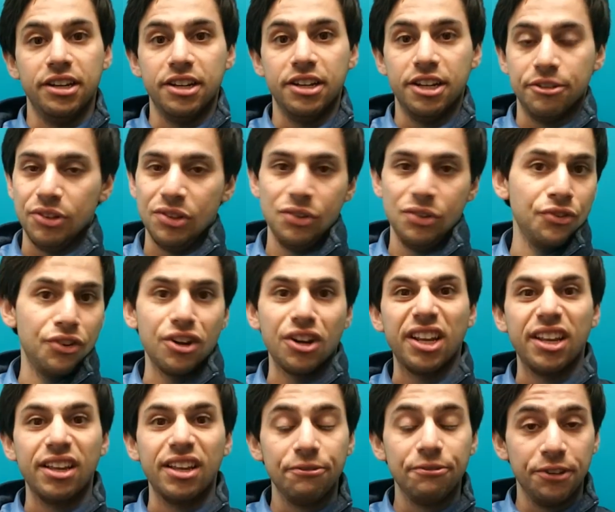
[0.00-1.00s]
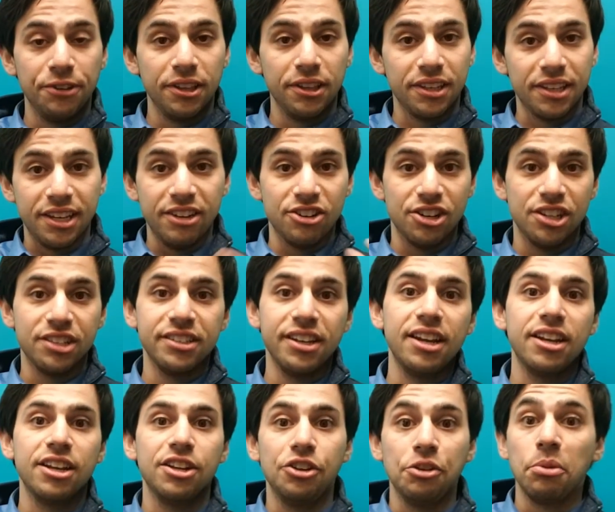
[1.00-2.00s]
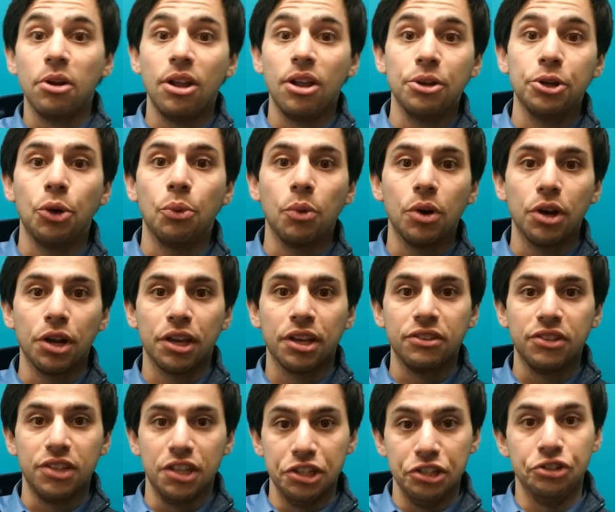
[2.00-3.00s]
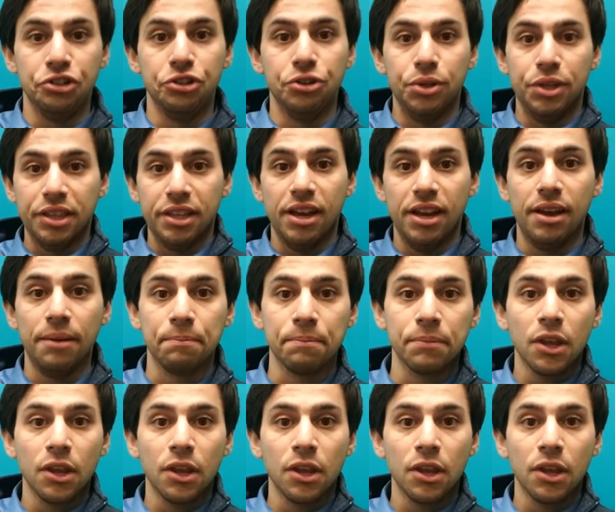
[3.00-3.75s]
If it's feeling irritated, you probably don't want to continue doing that.